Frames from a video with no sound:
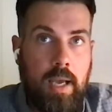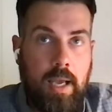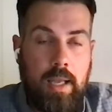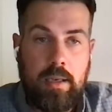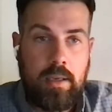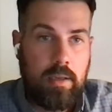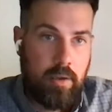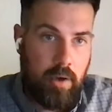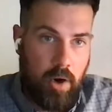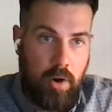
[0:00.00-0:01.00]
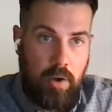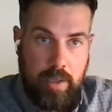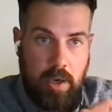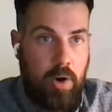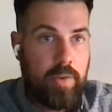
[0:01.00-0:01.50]
And
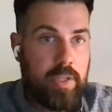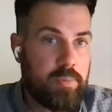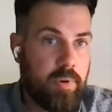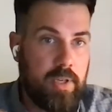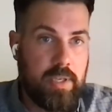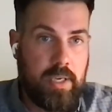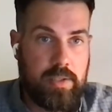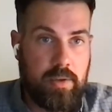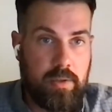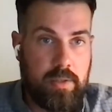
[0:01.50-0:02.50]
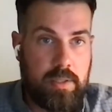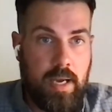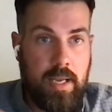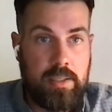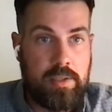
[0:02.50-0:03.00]
all these projects are
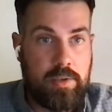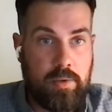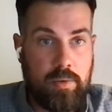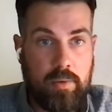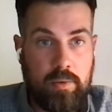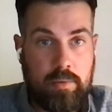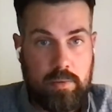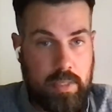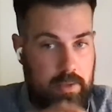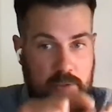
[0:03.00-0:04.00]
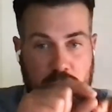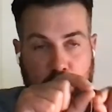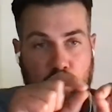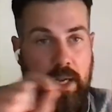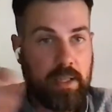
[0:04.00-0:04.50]
tied to
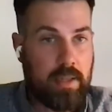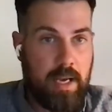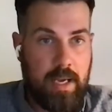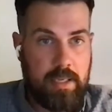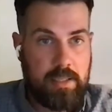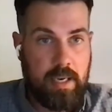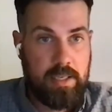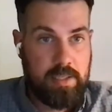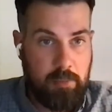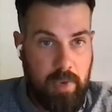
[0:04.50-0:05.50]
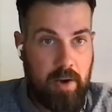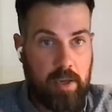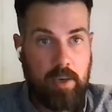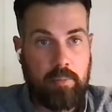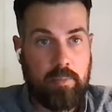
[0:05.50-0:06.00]
direct line tied to some
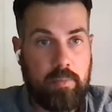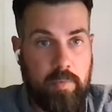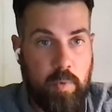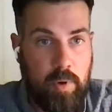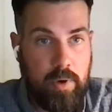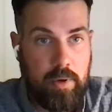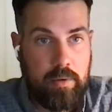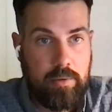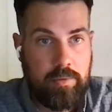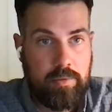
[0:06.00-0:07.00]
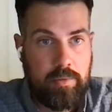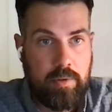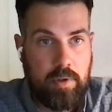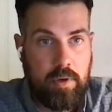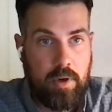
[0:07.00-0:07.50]
outcome for
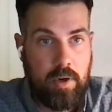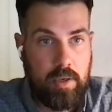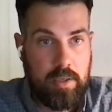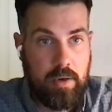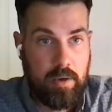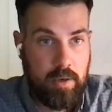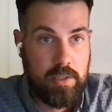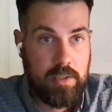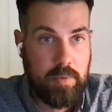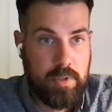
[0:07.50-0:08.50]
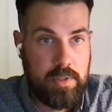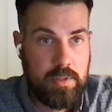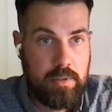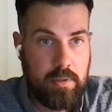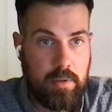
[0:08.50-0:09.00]
our customers,
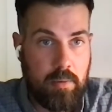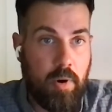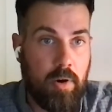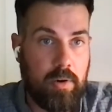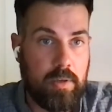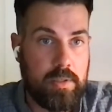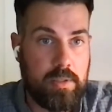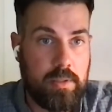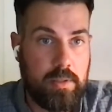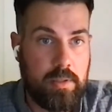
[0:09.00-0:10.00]
our partners.